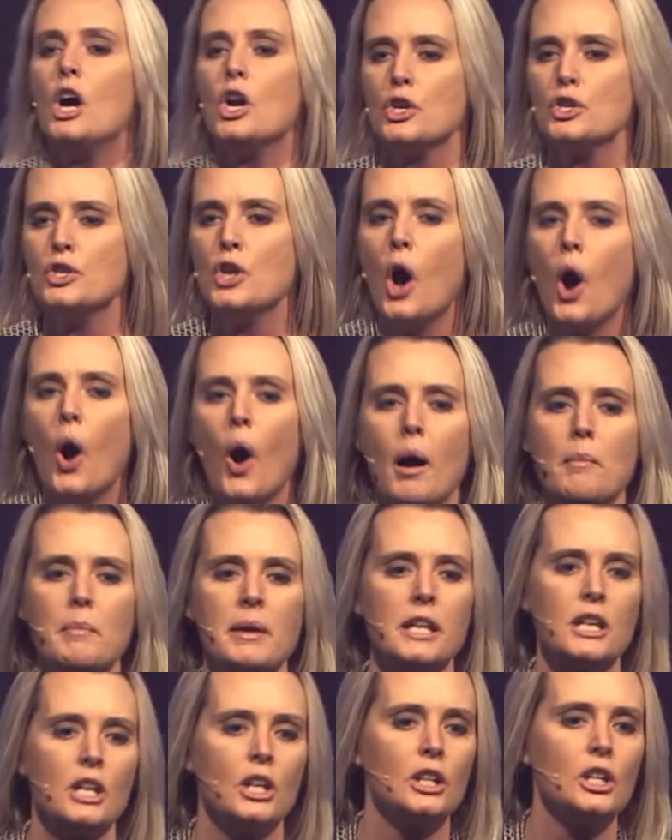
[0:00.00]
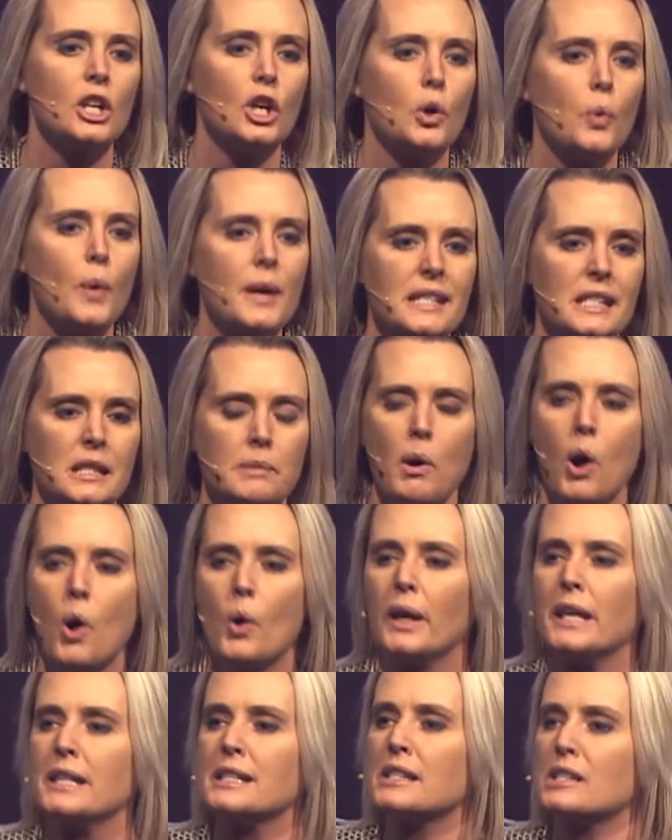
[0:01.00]
No, I mean you're going to quit
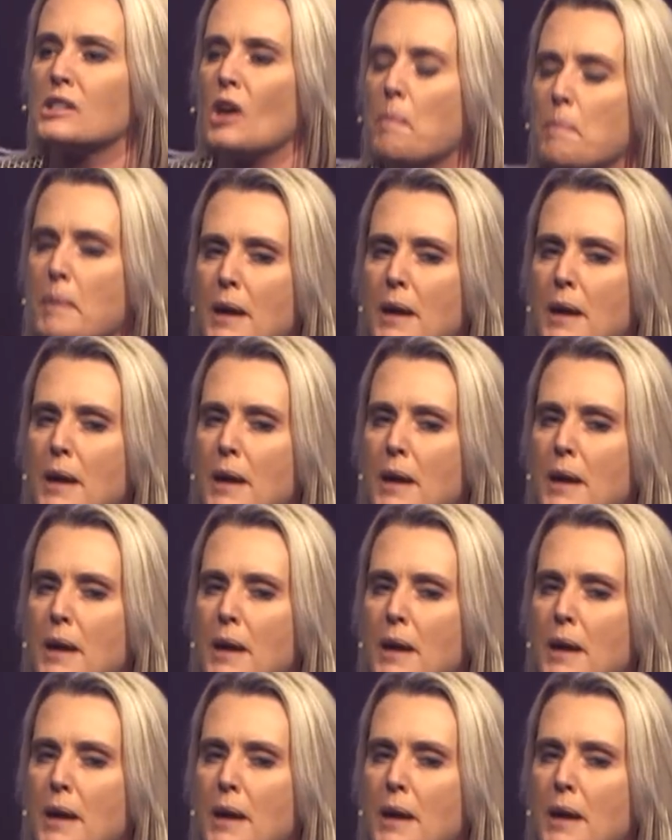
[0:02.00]
smoking, stop